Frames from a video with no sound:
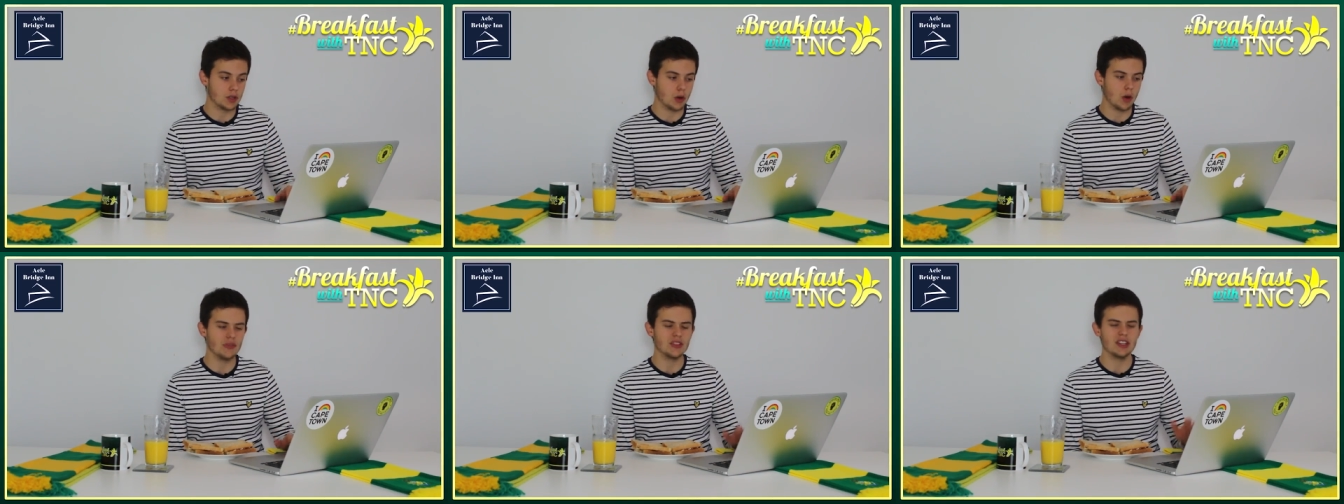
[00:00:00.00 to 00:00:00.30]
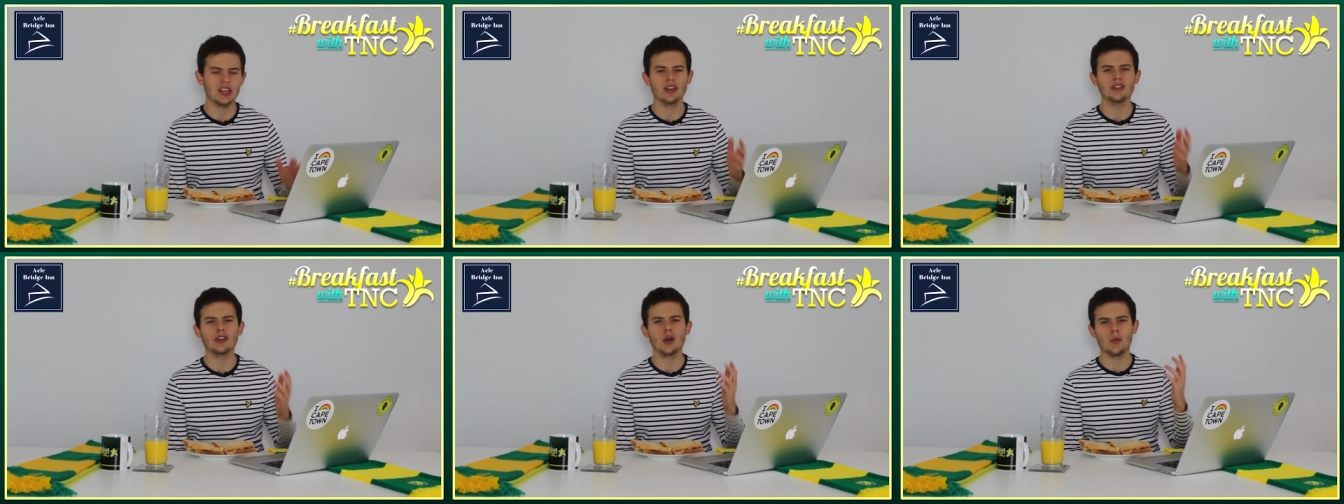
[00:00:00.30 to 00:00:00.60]
So
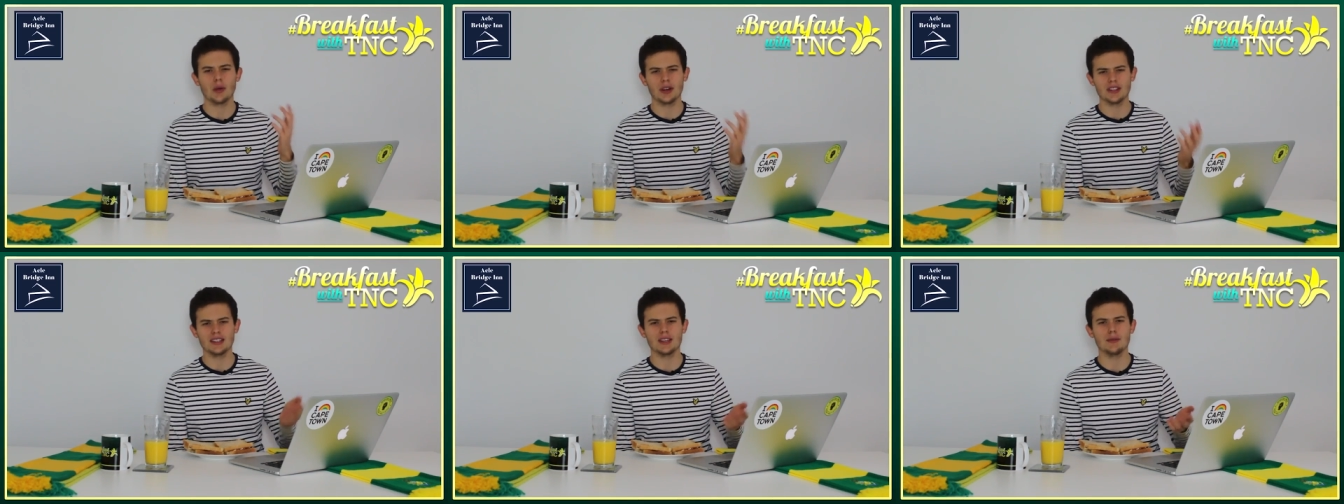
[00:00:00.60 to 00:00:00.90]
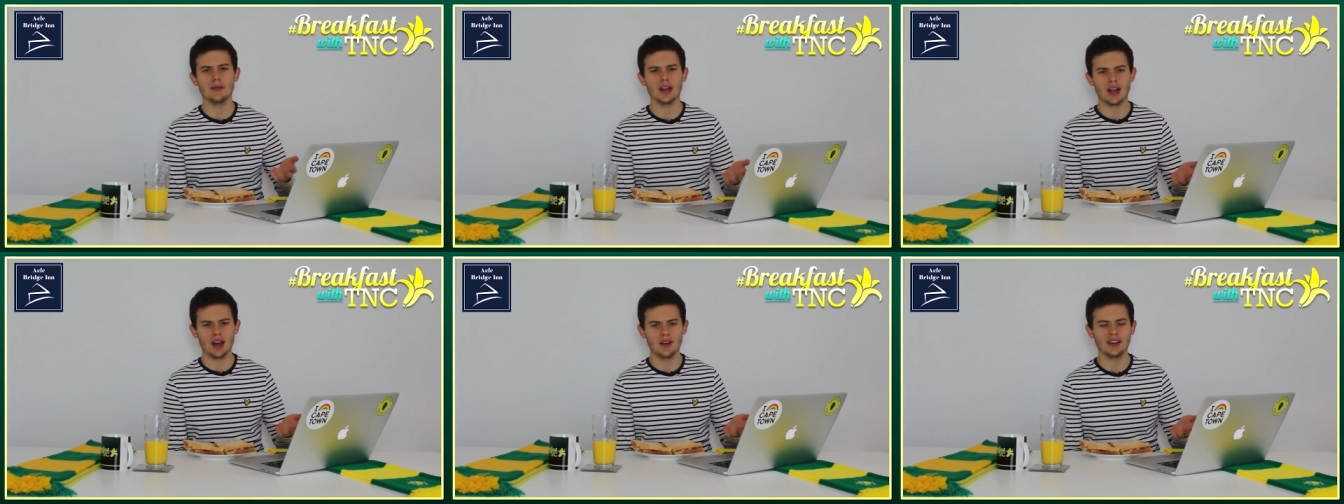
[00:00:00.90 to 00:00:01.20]
obviously I don't want to
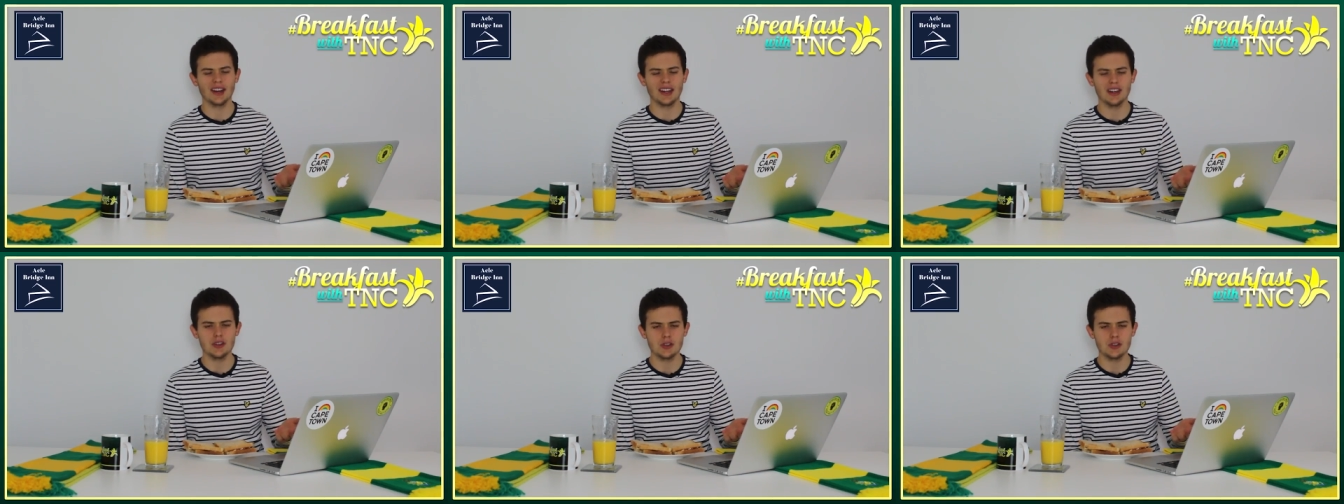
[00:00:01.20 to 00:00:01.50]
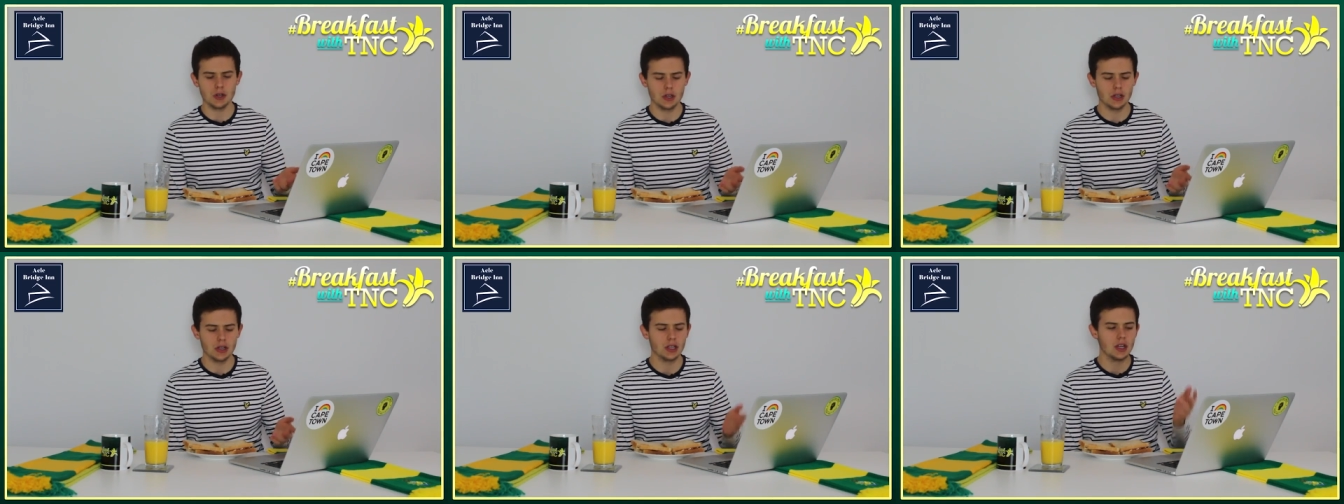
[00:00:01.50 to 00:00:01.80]
see McGovern
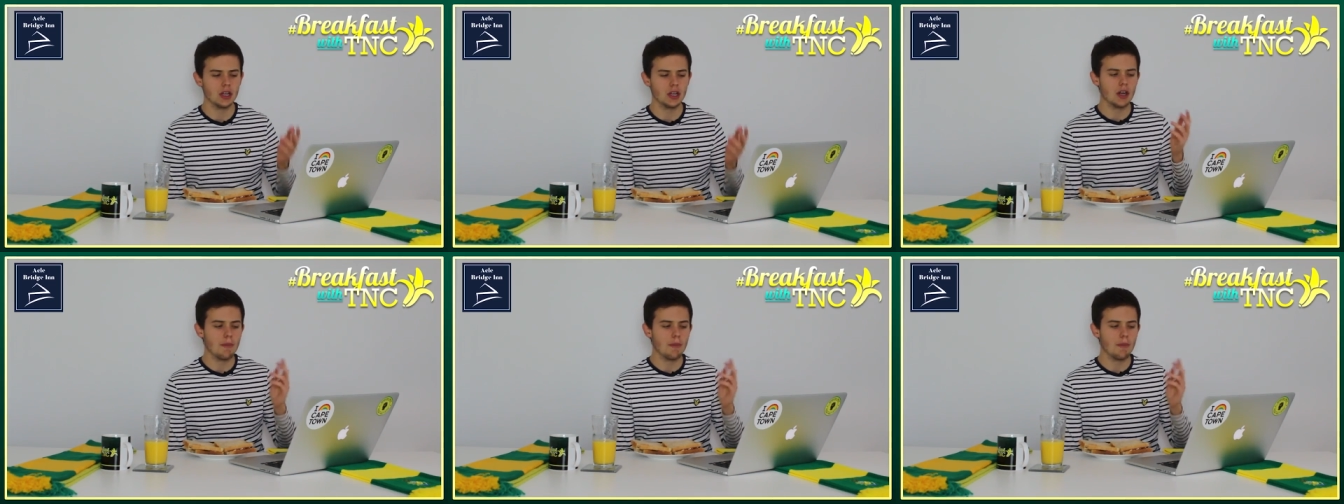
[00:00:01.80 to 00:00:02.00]
injured,